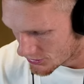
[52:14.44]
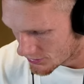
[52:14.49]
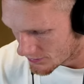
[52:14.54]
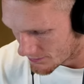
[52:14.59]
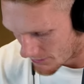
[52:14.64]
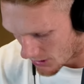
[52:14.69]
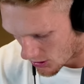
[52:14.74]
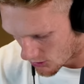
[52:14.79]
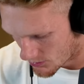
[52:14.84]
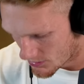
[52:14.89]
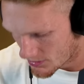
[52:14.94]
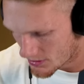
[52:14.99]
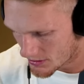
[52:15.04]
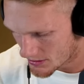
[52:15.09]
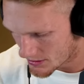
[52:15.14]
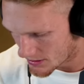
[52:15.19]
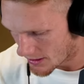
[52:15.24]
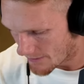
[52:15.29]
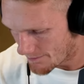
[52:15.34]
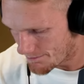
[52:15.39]
Melbourne,
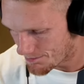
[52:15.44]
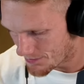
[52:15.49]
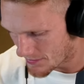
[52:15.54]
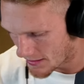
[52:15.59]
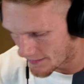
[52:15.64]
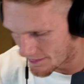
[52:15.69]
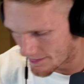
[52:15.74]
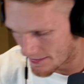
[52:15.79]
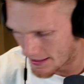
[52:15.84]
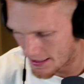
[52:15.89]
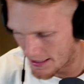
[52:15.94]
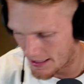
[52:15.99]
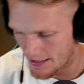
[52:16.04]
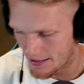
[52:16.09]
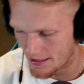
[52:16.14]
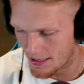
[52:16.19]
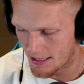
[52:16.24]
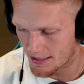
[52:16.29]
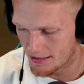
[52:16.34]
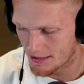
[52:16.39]
yep. And
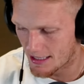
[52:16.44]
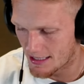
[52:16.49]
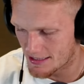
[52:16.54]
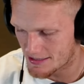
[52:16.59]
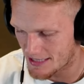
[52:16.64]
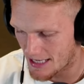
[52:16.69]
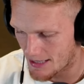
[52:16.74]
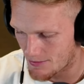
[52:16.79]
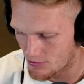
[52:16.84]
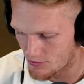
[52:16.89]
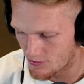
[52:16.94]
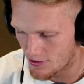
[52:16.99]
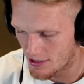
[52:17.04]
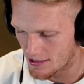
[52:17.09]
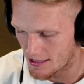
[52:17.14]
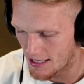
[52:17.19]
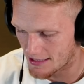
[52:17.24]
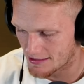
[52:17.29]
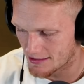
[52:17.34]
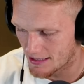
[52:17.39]
then last game of the round,
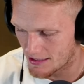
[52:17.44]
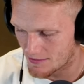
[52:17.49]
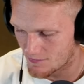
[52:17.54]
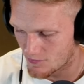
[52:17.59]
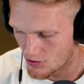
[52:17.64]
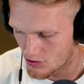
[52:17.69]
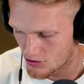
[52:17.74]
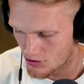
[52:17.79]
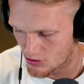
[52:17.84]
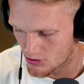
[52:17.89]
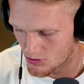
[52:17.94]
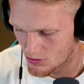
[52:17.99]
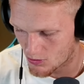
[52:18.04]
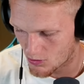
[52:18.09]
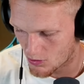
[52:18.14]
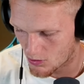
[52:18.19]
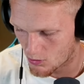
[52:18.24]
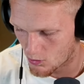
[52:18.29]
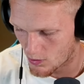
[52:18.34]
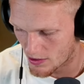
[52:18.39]
Adelaide versus
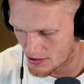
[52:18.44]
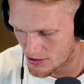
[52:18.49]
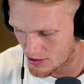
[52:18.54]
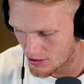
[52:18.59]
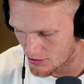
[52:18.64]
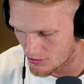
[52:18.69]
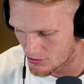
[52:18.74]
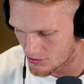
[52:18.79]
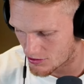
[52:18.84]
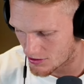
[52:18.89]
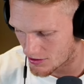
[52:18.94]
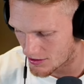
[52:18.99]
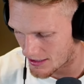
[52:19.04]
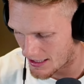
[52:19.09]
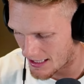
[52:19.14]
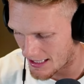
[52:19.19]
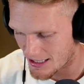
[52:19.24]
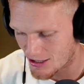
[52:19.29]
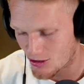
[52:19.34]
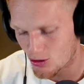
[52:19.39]
West Coast
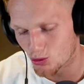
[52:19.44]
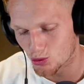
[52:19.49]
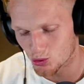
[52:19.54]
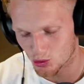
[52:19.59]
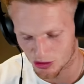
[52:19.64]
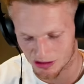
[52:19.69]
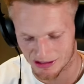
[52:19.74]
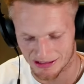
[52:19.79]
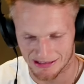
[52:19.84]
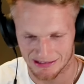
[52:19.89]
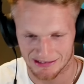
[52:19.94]
Eagles.